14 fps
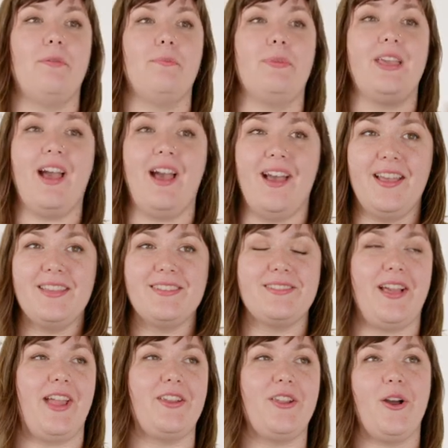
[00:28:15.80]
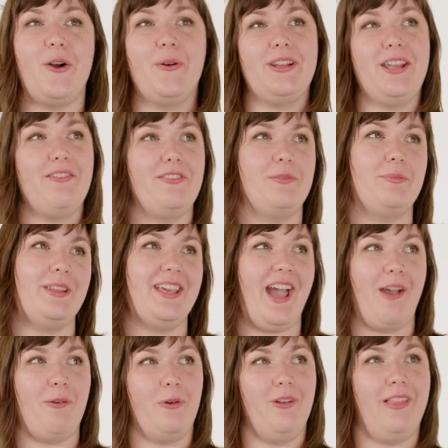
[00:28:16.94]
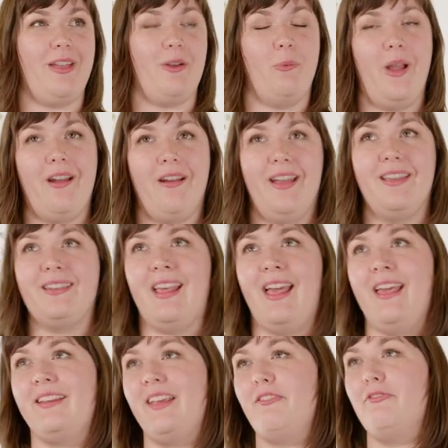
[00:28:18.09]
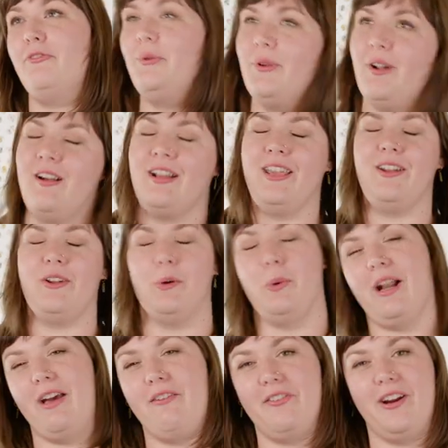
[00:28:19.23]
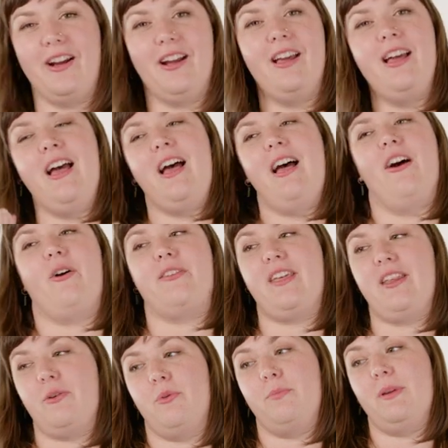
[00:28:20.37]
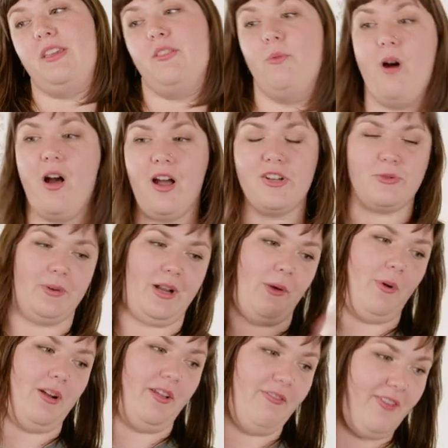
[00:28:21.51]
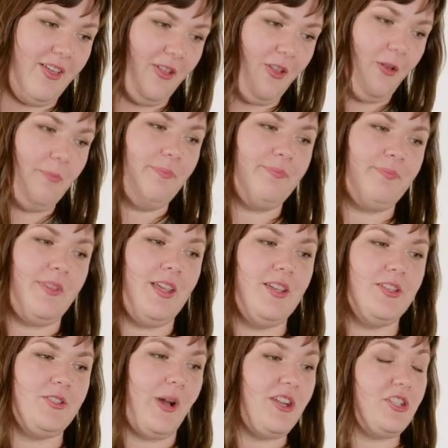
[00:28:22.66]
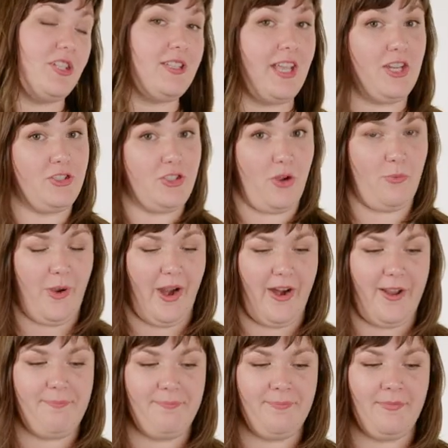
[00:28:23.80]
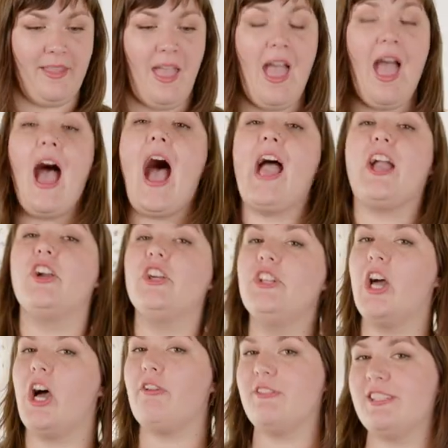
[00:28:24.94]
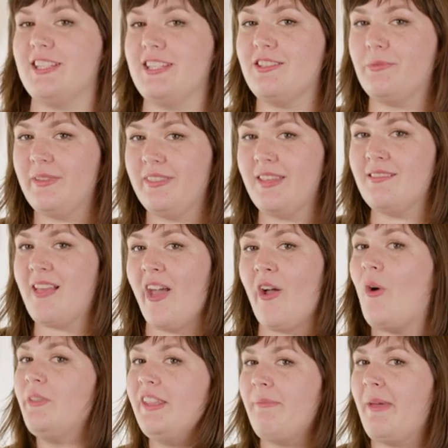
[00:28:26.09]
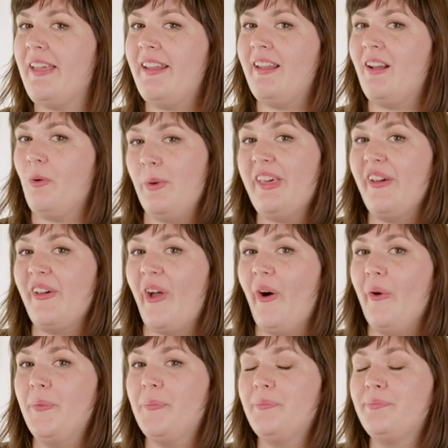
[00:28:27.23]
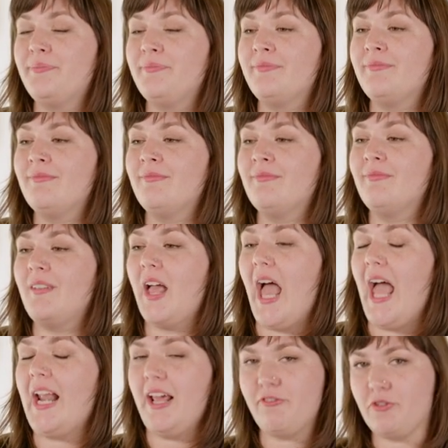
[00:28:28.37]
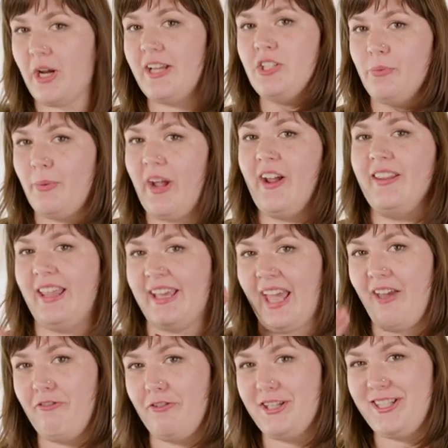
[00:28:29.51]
Because I know inevitably I will like wear it and get food on it or whatever, or then it will be in the wash when I want to film so I just like don't wear it. I could not resist with this. I only made it a week ago and I've tried to wear it like every